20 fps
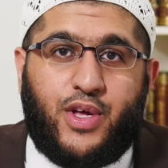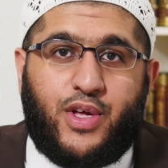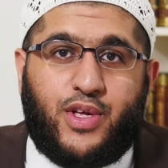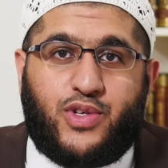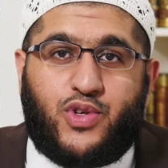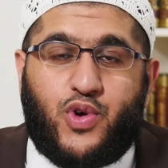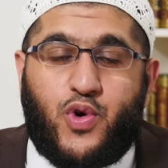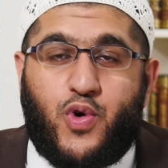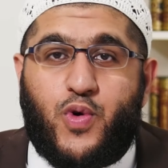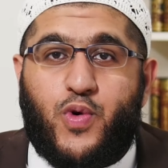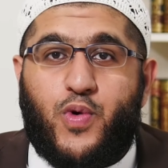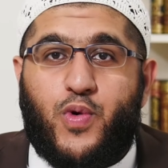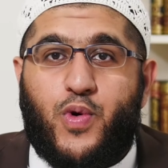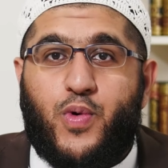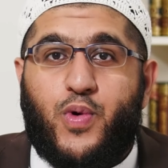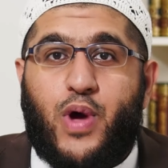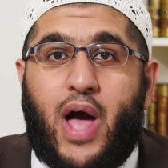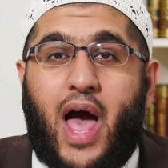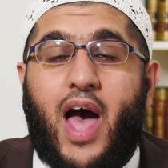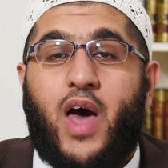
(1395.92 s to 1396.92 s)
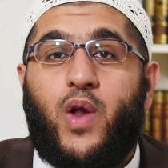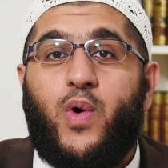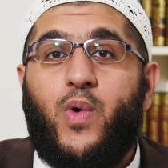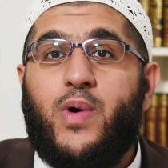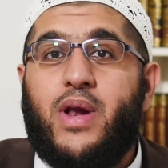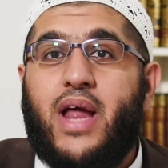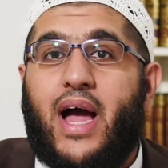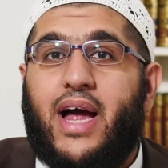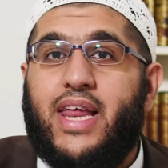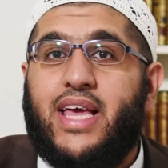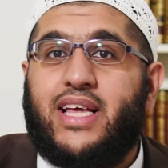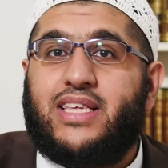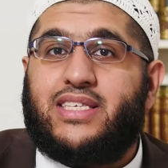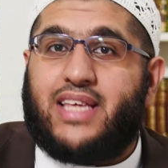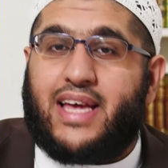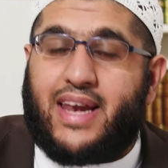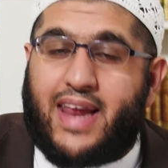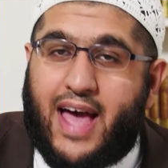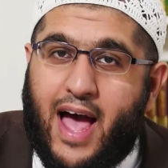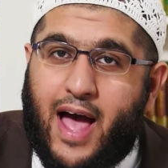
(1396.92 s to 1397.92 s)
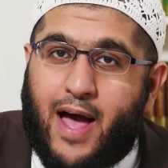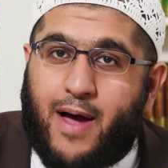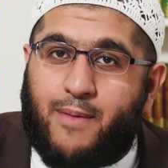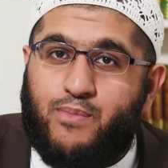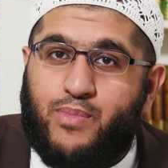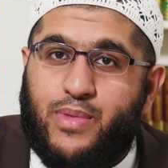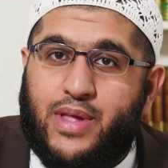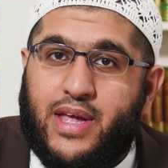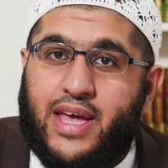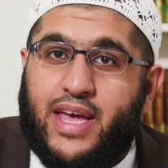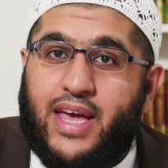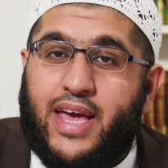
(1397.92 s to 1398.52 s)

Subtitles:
So Harun alayhi salam